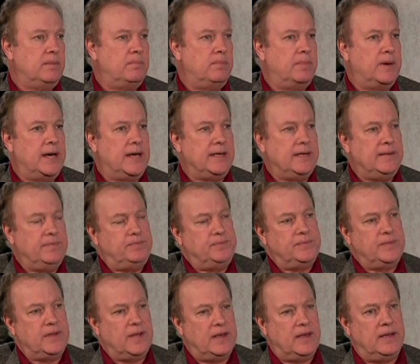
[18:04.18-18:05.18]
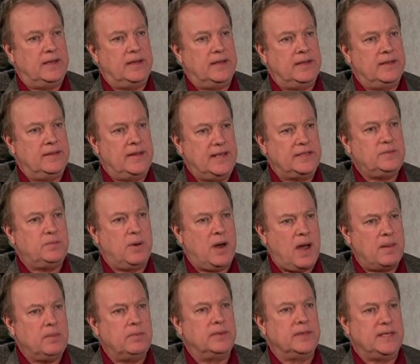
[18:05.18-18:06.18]
But that's
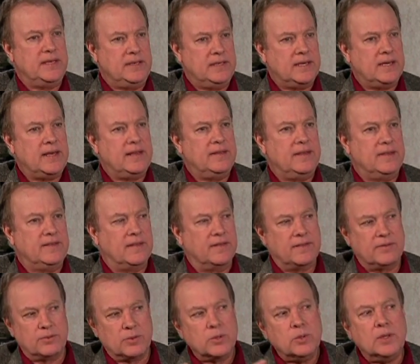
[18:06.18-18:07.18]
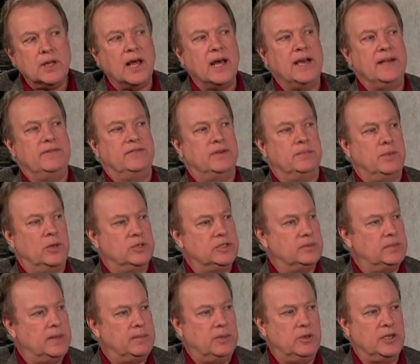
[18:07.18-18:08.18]
probably, I think, the through line for most
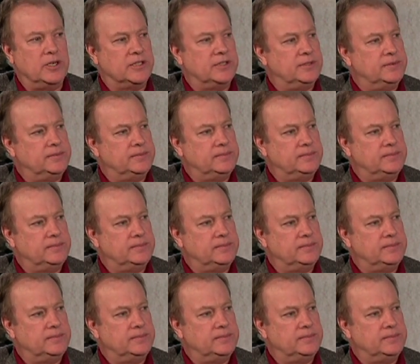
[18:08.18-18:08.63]
of my books.